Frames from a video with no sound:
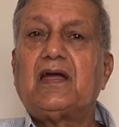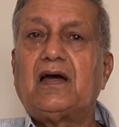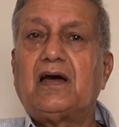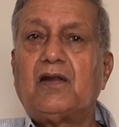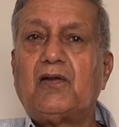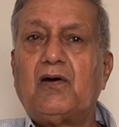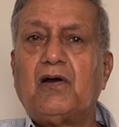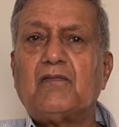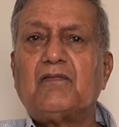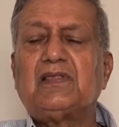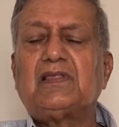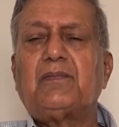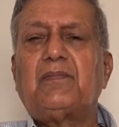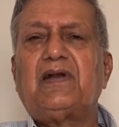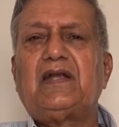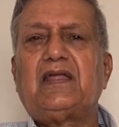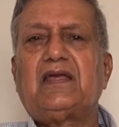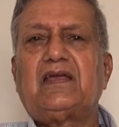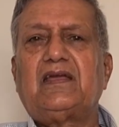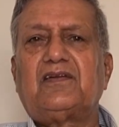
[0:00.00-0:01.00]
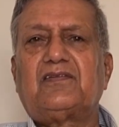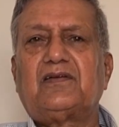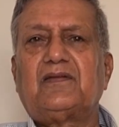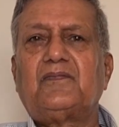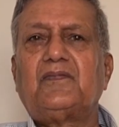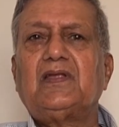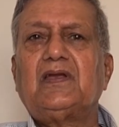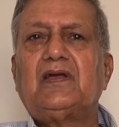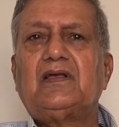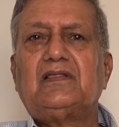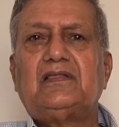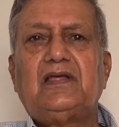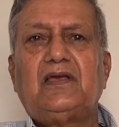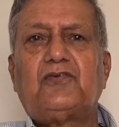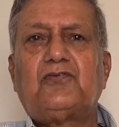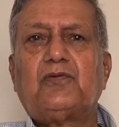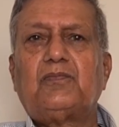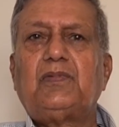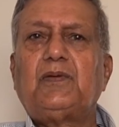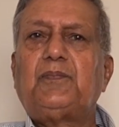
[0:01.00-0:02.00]
Along with the medication, they
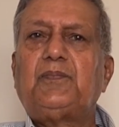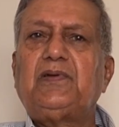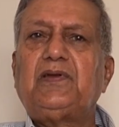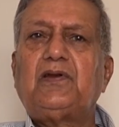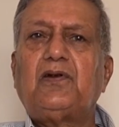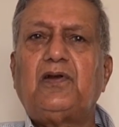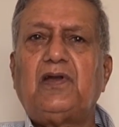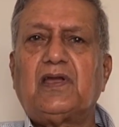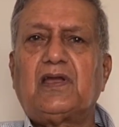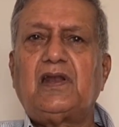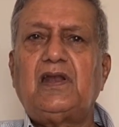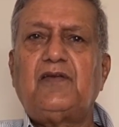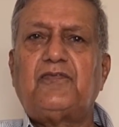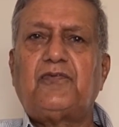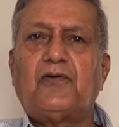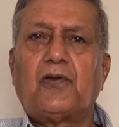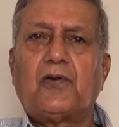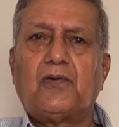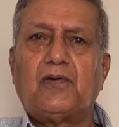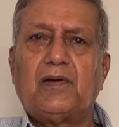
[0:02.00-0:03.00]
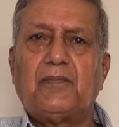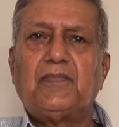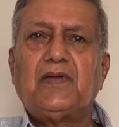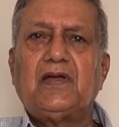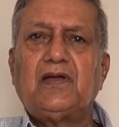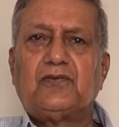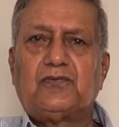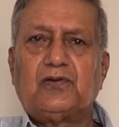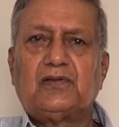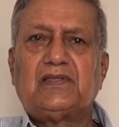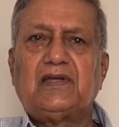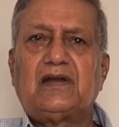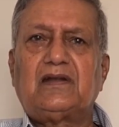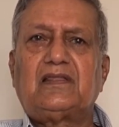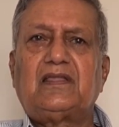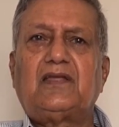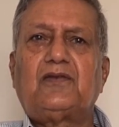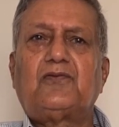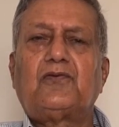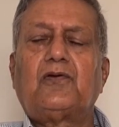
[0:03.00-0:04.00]
should be periodically follow up so that
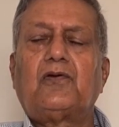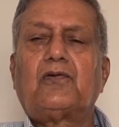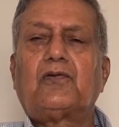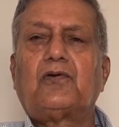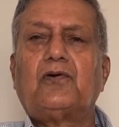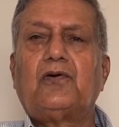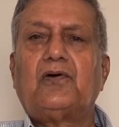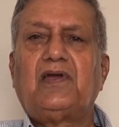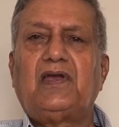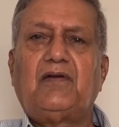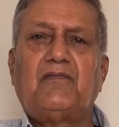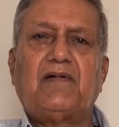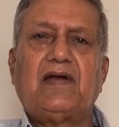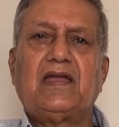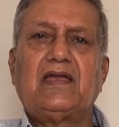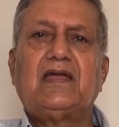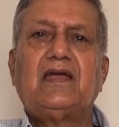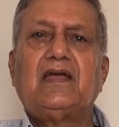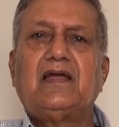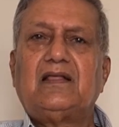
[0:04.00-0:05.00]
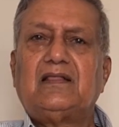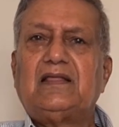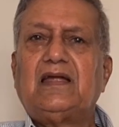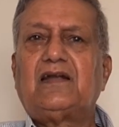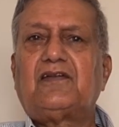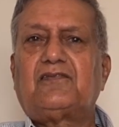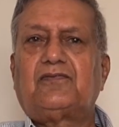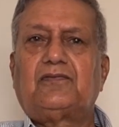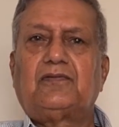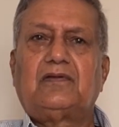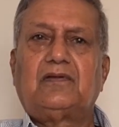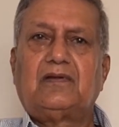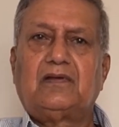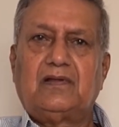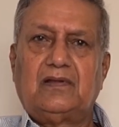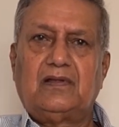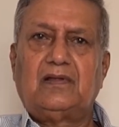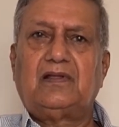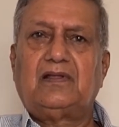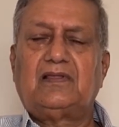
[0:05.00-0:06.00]
they don't go haywire. That's
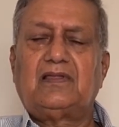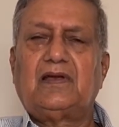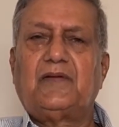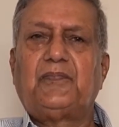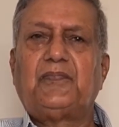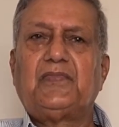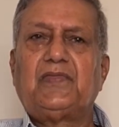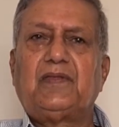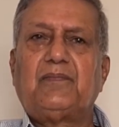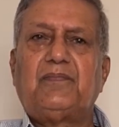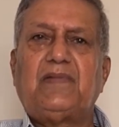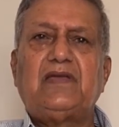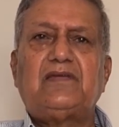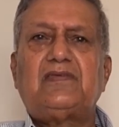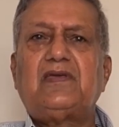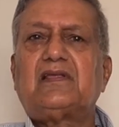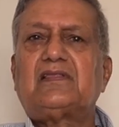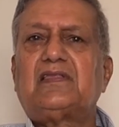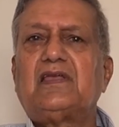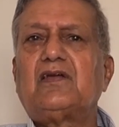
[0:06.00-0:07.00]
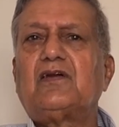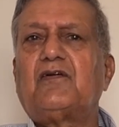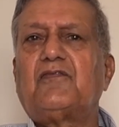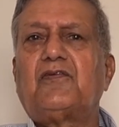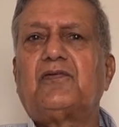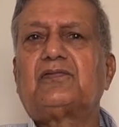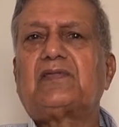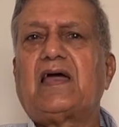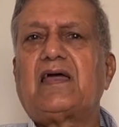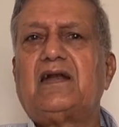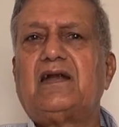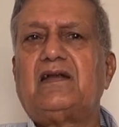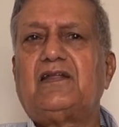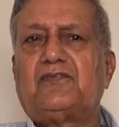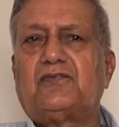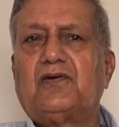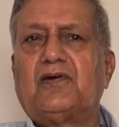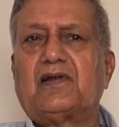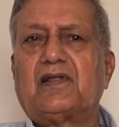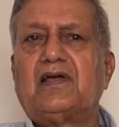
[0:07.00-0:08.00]
the basic thing of a thyroid
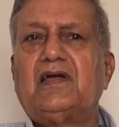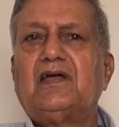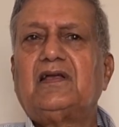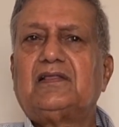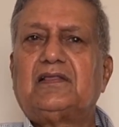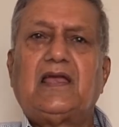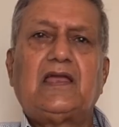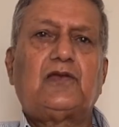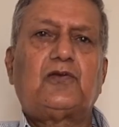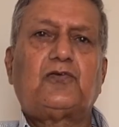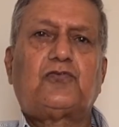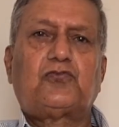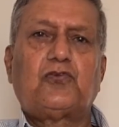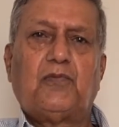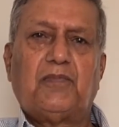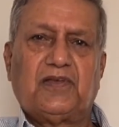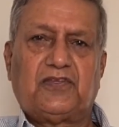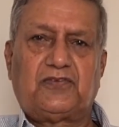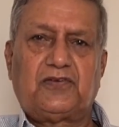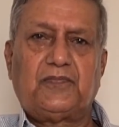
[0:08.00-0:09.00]
disorder. Thank you so much.